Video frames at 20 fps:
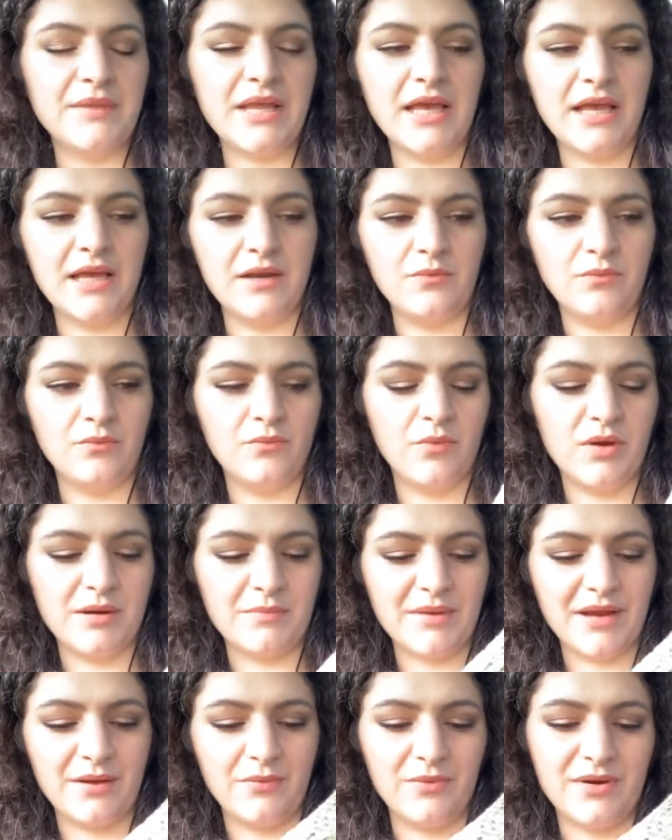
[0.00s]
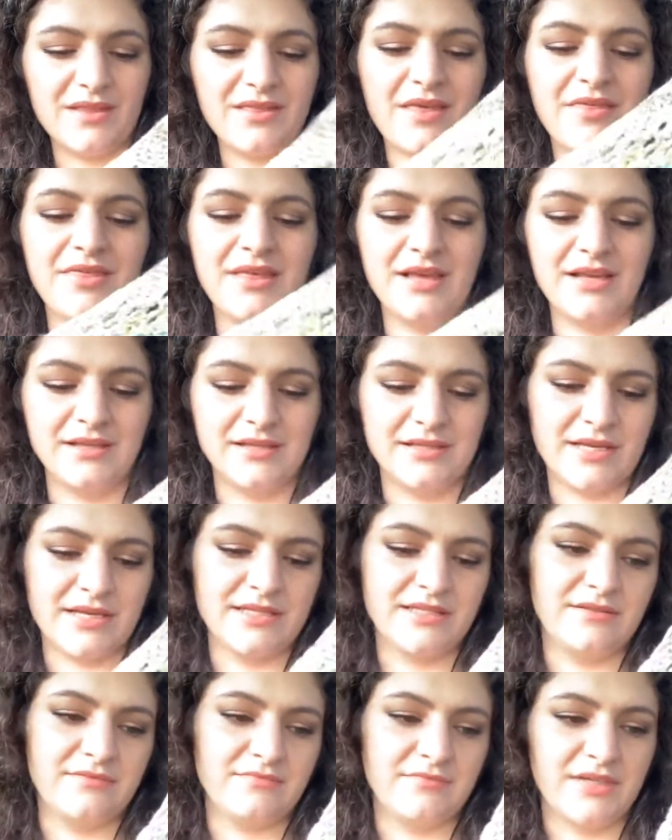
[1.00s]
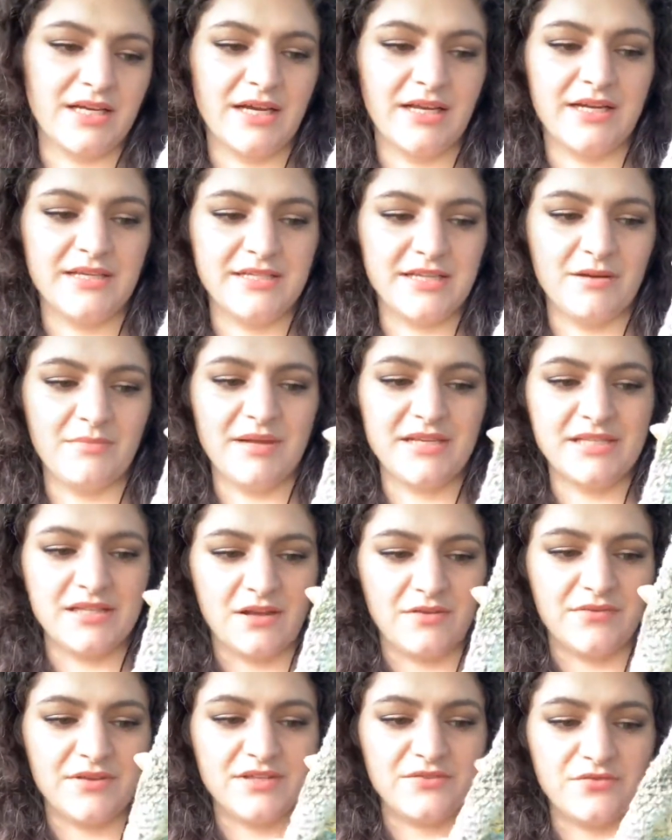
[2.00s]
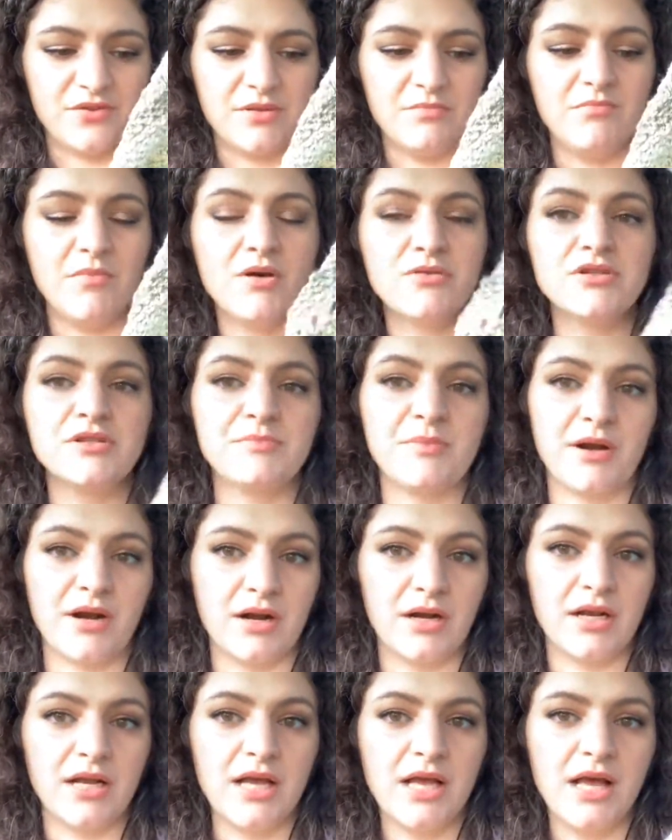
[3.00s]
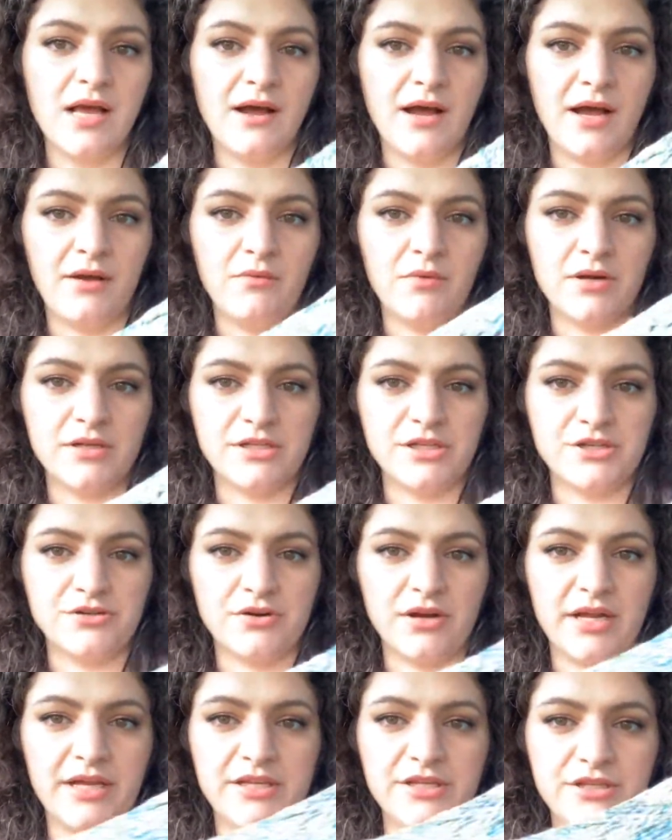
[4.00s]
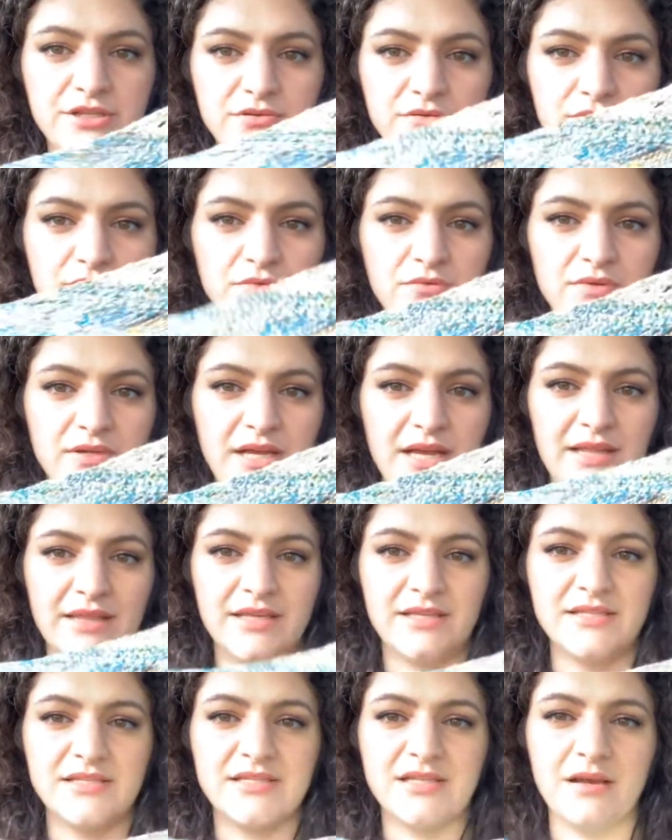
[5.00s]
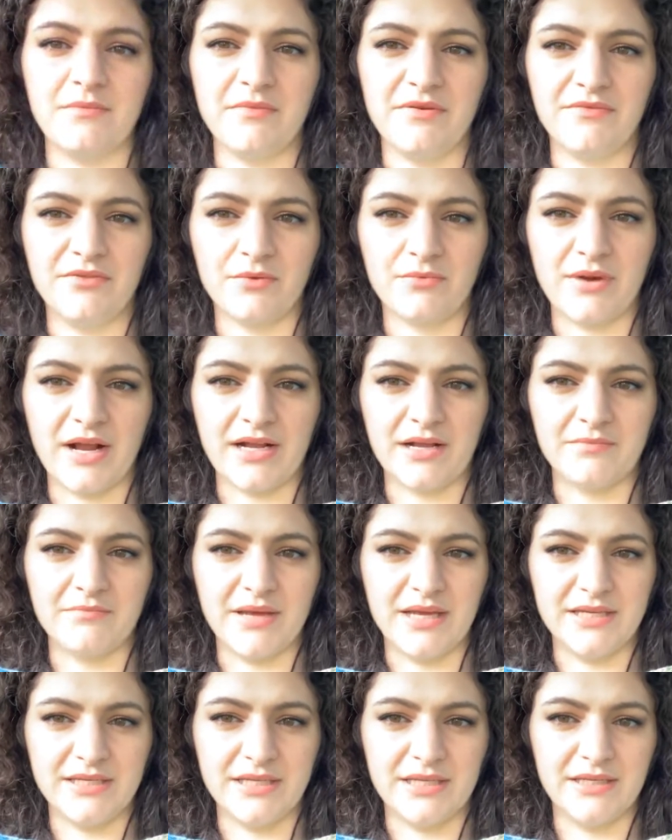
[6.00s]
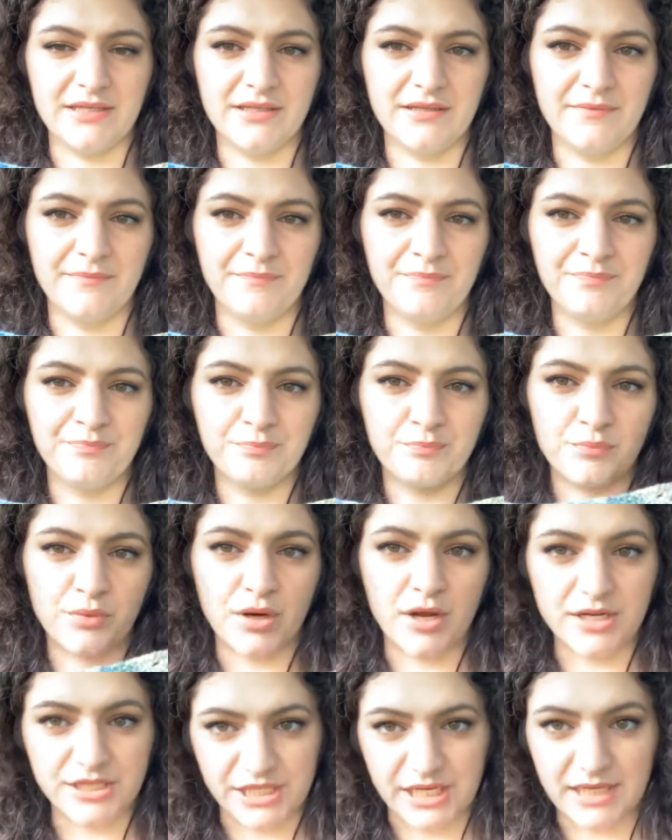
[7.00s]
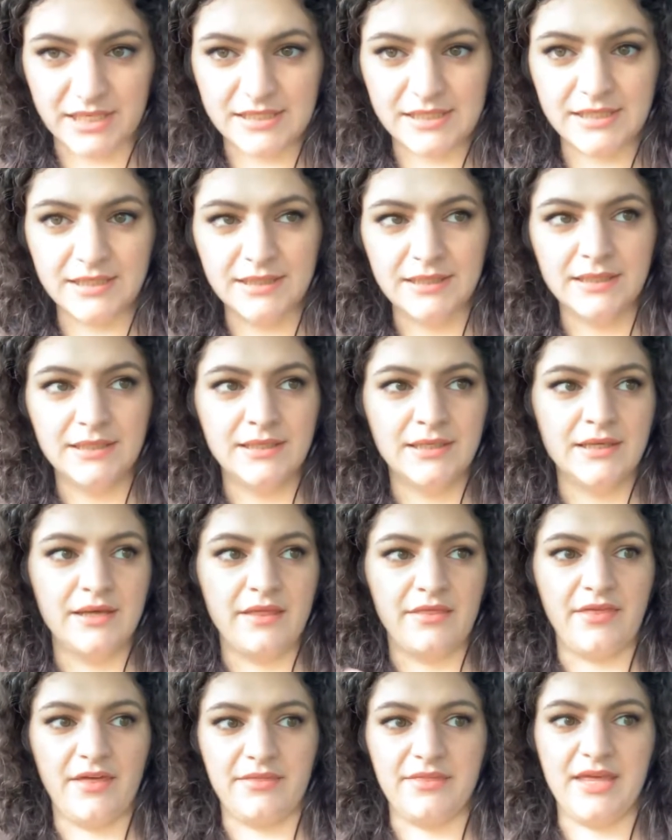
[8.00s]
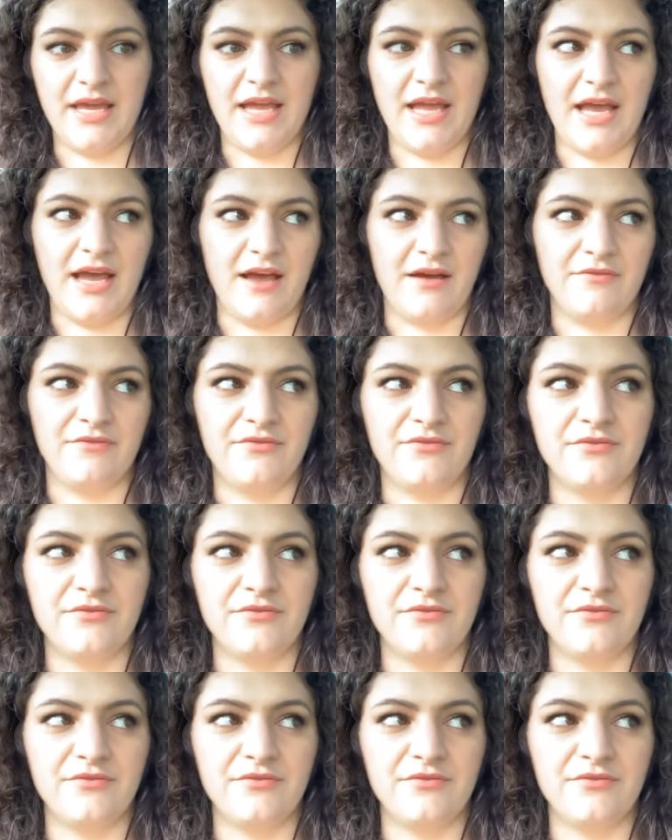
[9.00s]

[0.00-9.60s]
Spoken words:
And one of the things I kind of tell myself is, for the most part, I want to try and do at least some of the recommended project that they have,